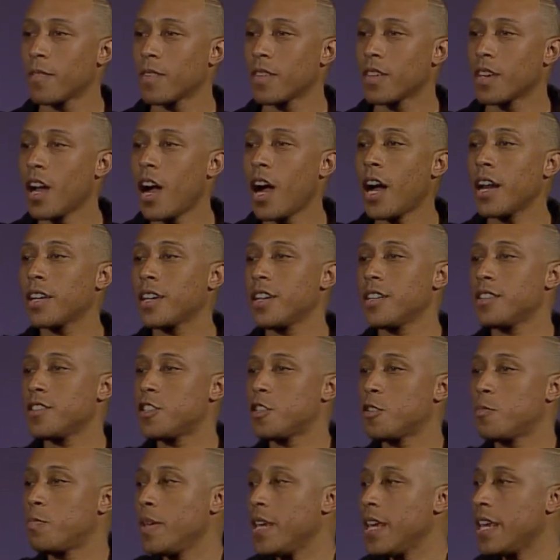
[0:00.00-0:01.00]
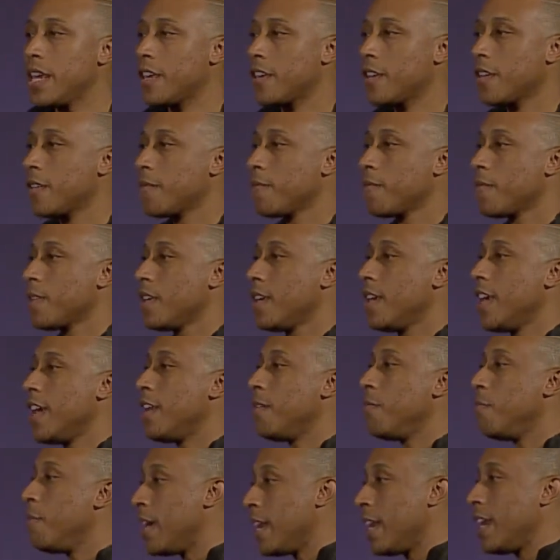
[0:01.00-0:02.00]
God can speak
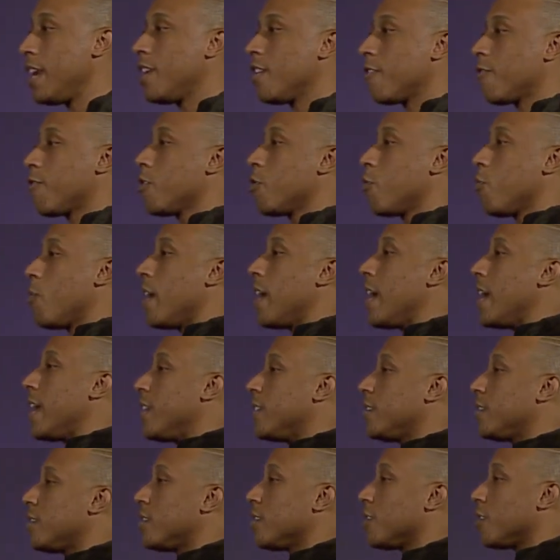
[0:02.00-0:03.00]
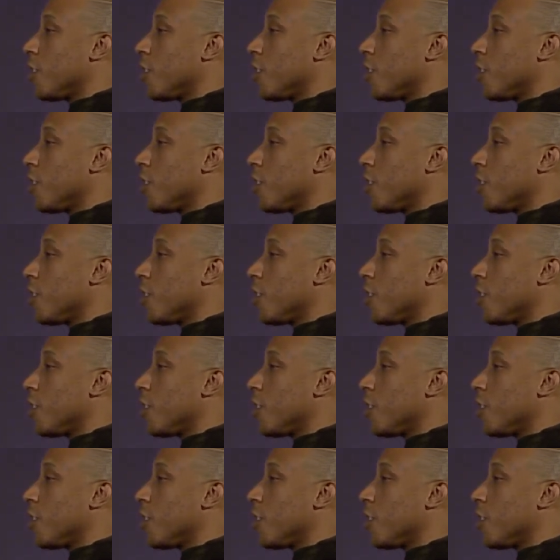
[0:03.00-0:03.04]
in many different ways.